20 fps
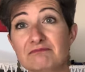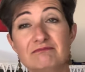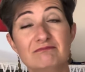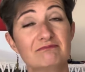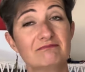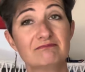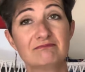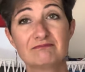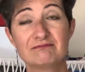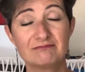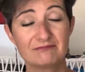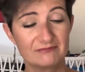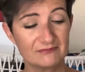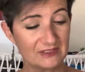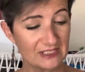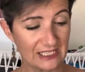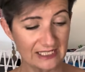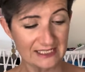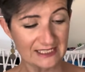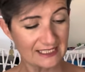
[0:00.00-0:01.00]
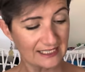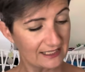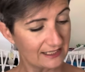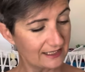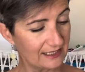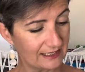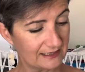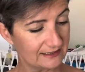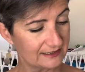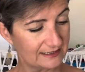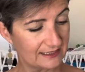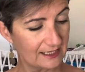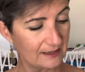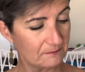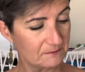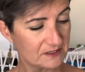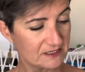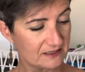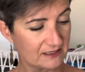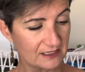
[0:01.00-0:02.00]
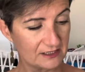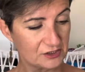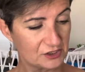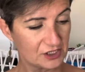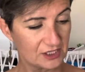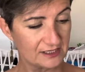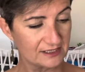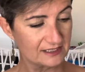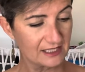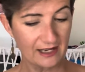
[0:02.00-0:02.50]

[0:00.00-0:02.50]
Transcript: mm, knitting and slip stitches,